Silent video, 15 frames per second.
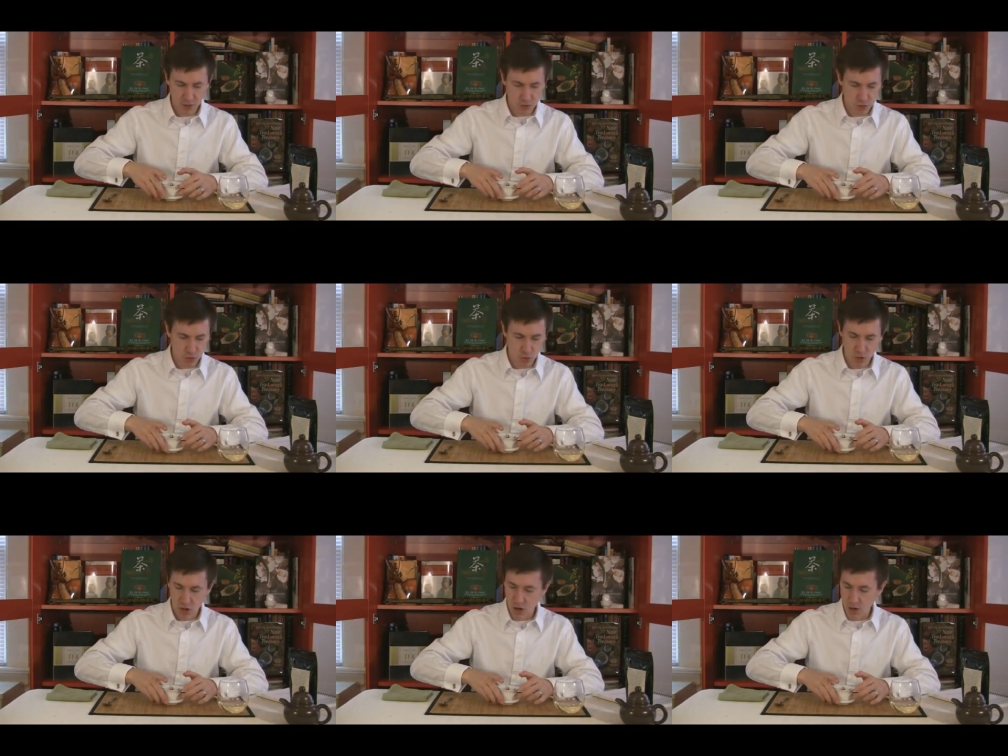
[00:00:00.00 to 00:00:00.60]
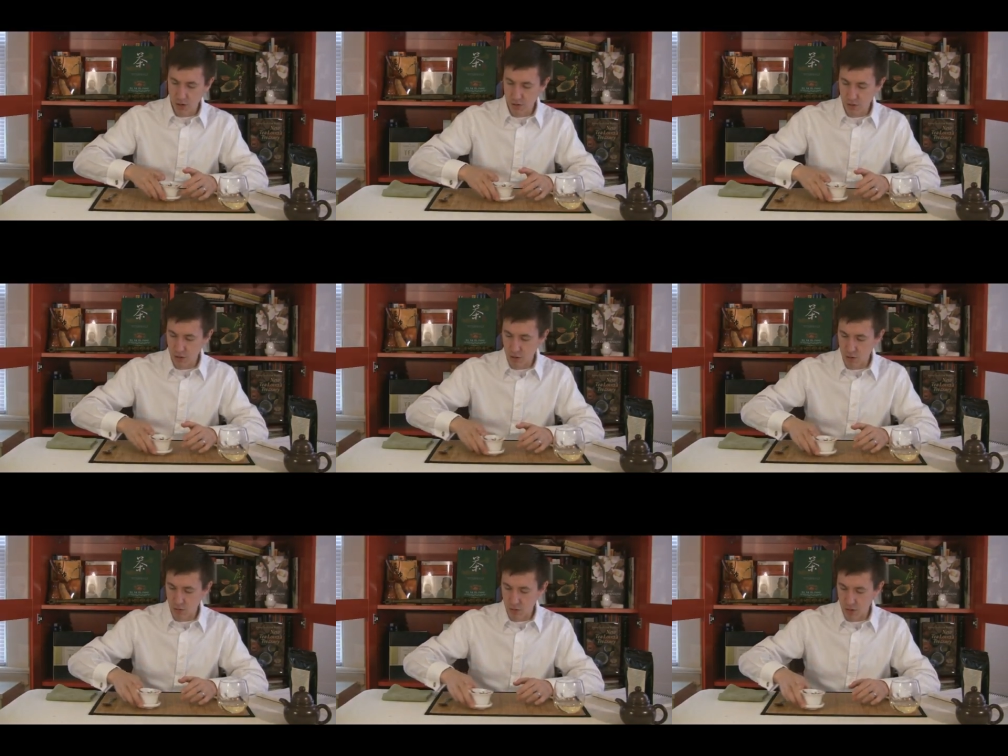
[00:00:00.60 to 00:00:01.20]
to our
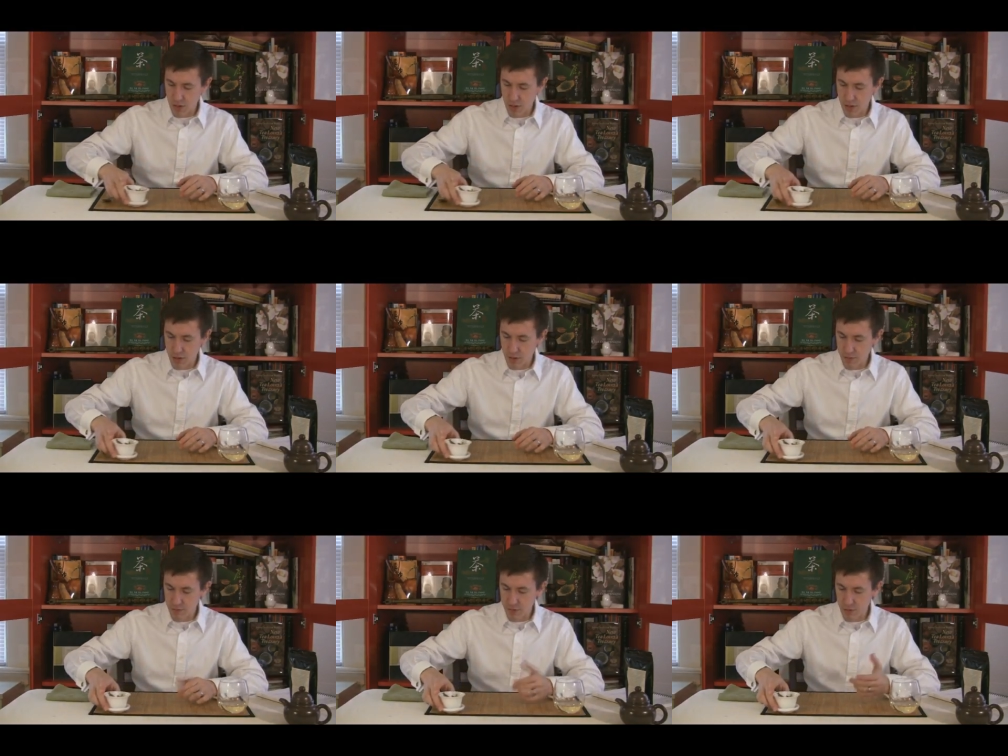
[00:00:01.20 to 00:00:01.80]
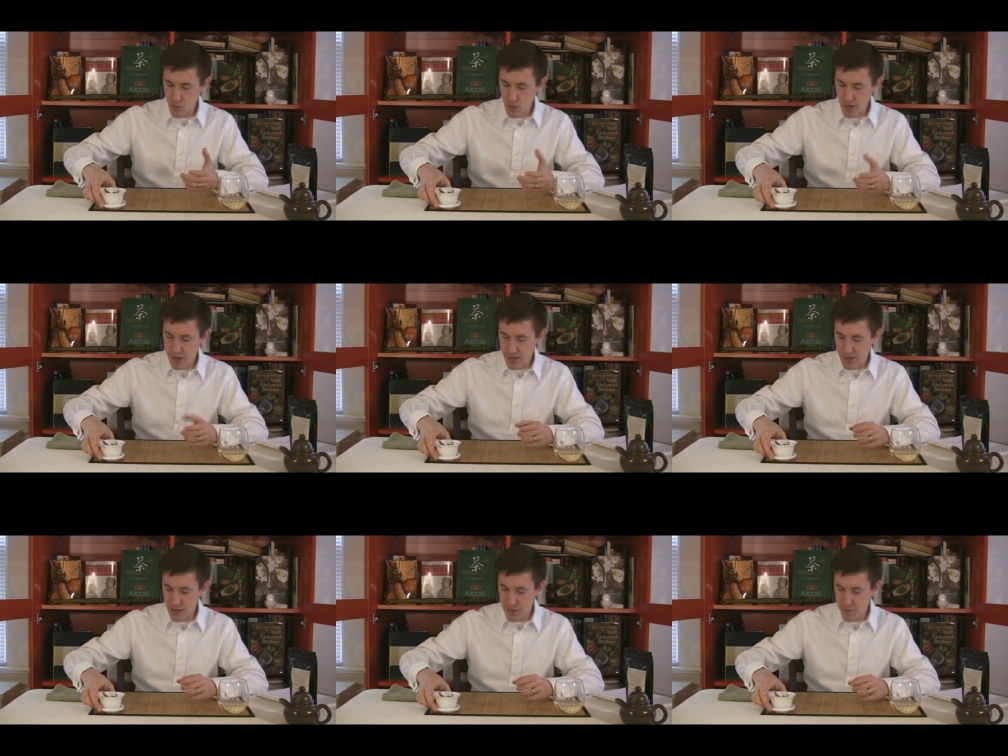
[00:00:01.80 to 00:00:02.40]
the
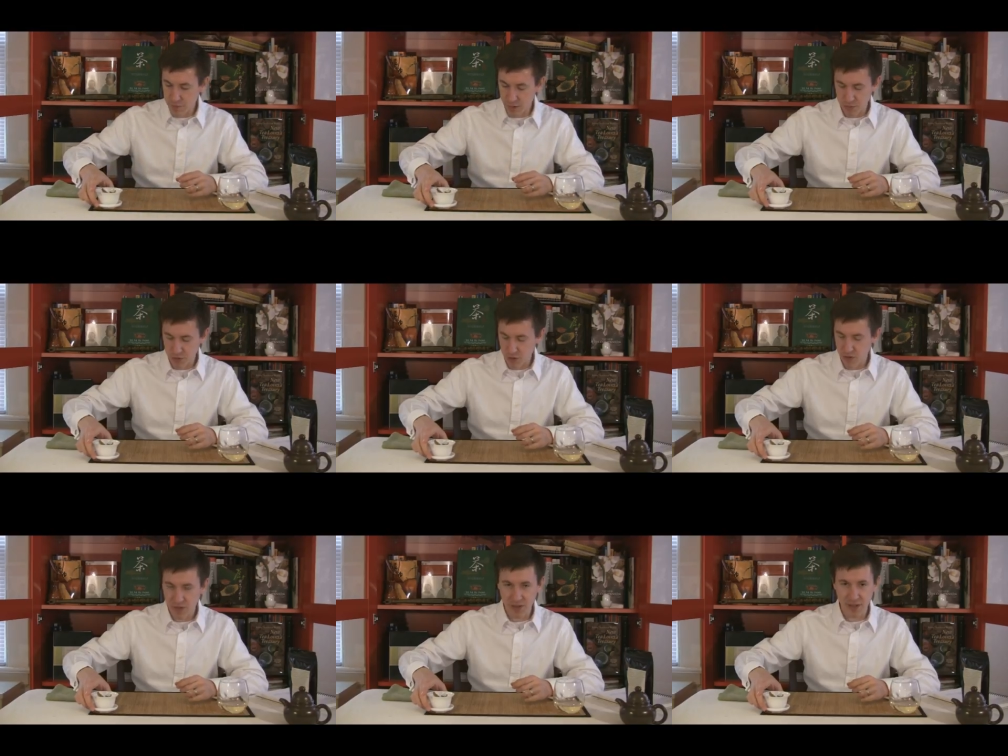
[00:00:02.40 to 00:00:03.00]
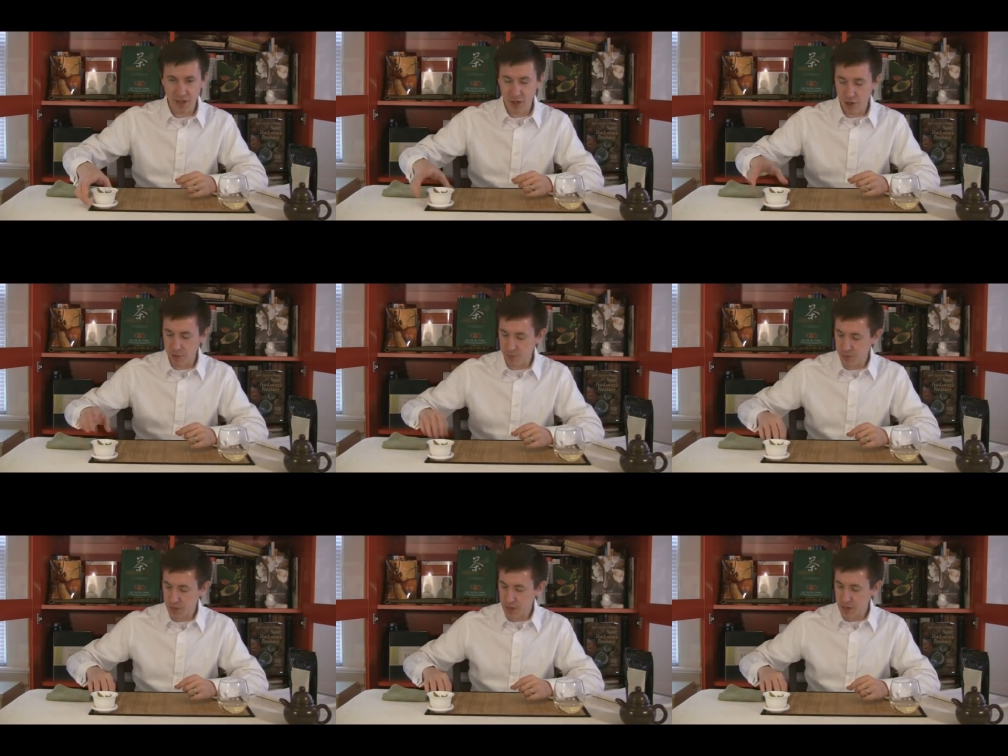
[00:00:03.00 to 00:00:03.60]
wet leaf. The liquor.